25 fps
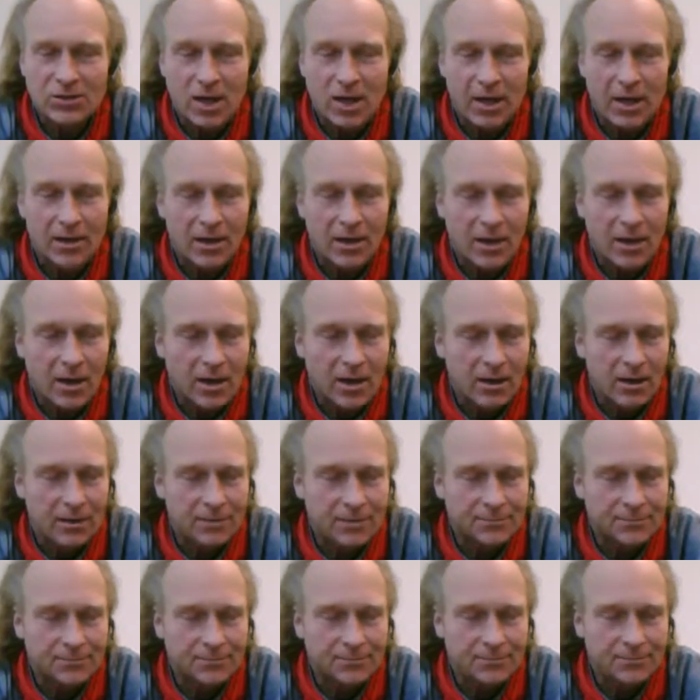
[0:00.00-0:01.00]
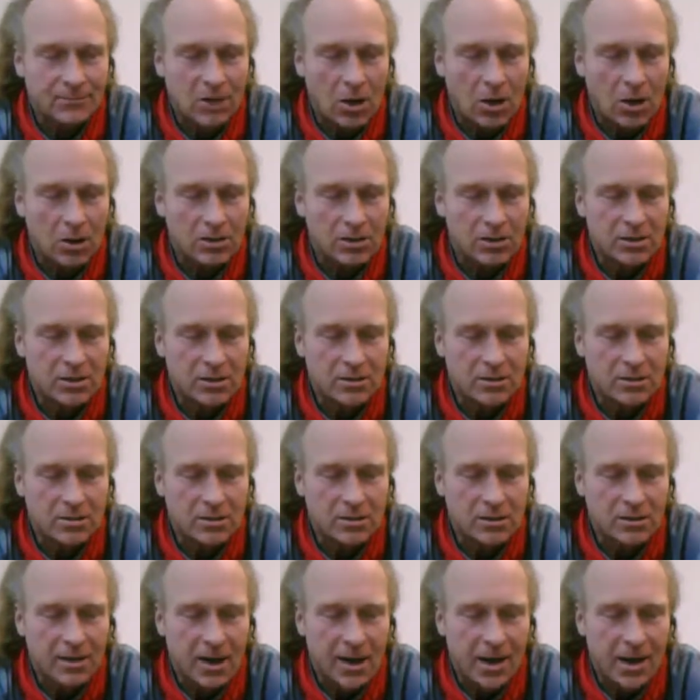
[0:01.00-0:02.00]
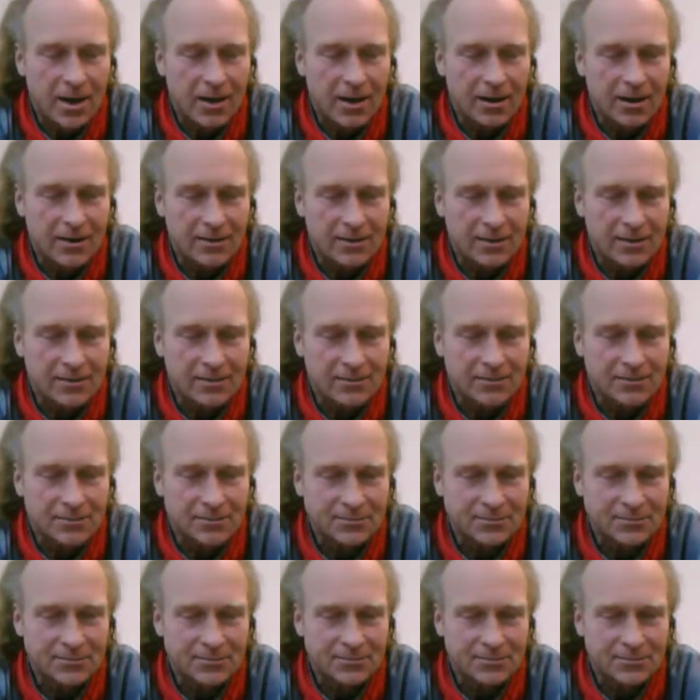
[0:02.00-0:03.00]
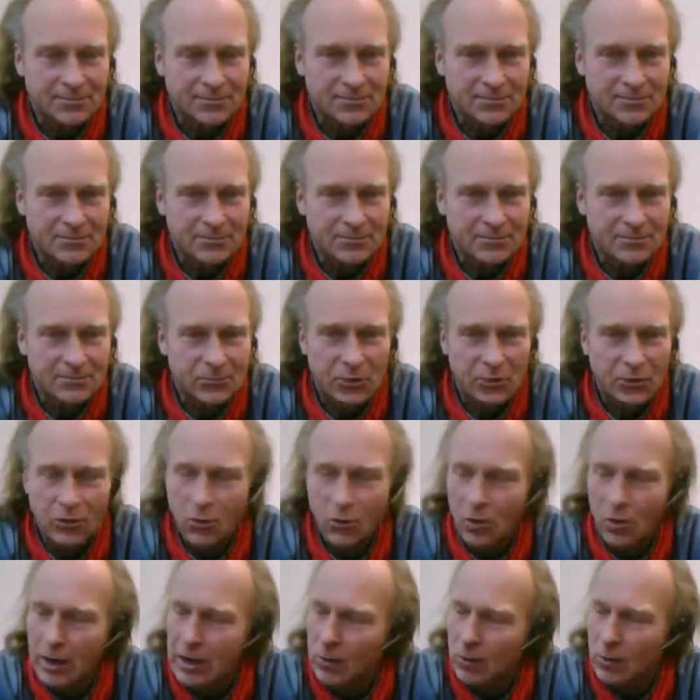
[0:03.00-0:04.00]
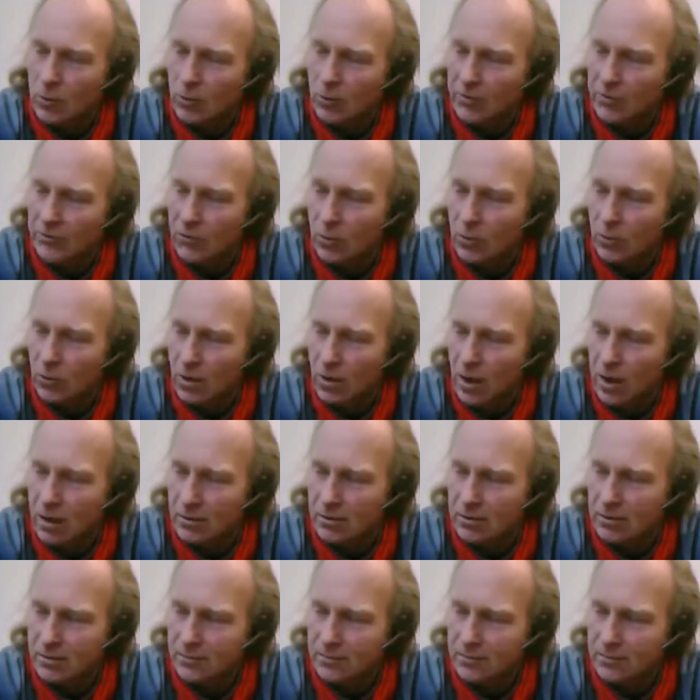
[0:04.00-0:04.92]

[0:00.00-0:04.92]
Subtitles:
Sunday, God's Day. We're all equal before God.